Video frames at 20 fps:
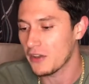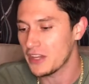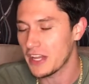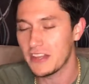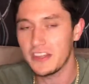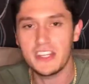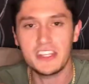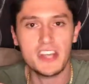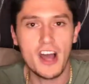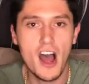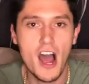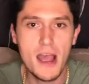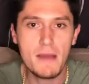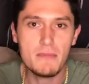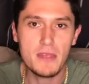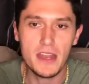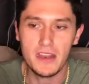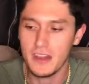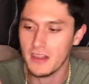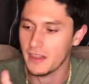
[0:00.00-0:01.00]
In the time
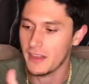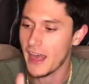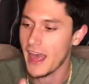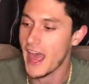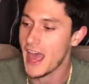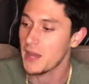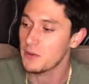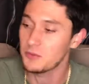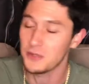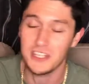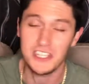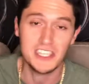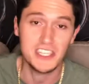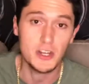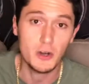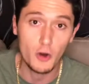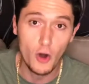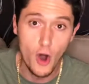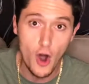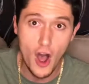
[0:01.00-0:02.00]
that the head was
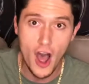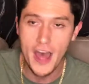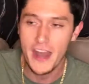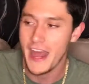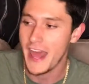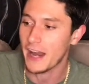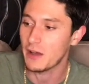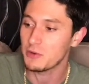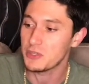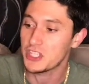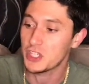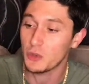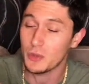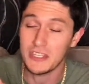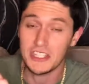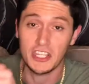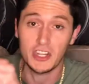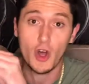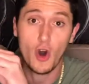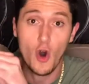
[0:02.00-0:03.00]
still on and I was
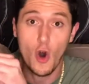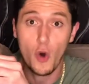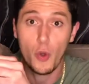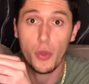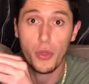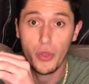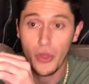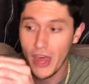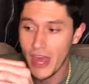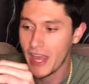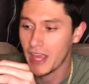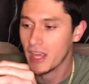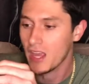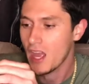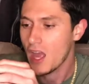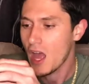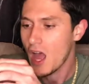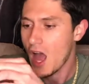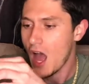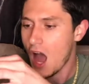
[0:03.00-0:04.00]
squeezing the whole thing,
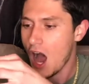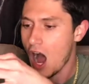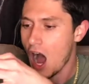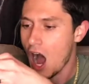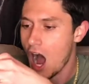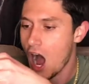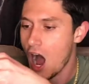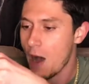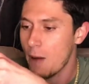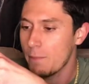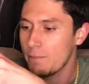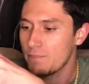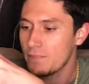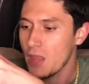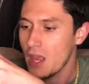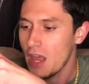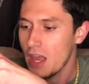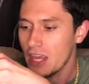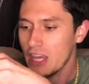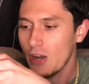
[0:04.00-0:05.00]

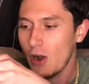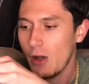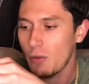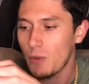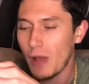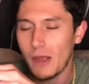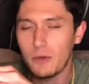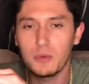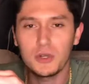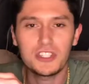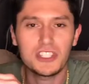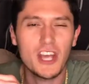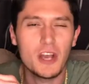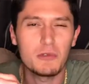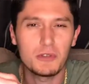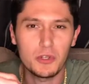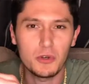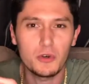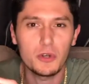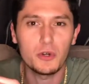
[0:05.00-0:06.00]
I will say it was
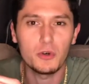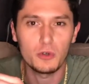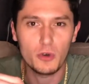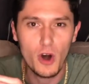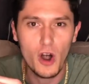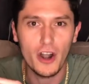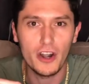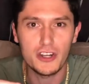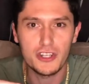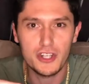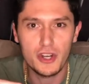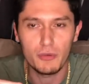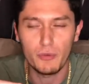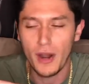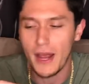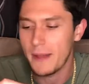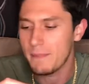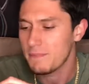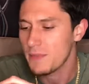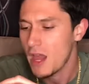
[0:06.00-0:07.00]
a little large,
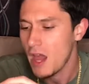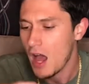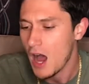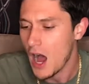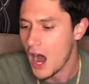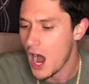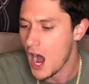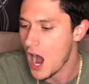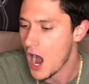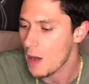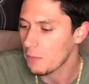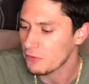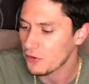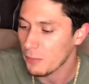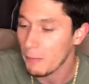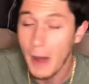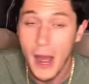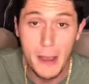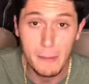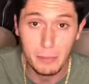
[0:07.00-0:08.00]
right? For
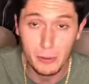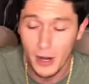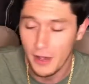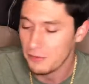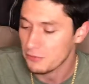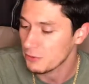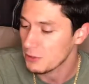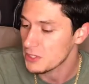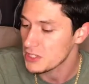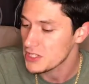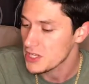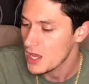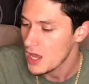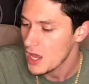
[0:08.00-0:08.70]
my preference.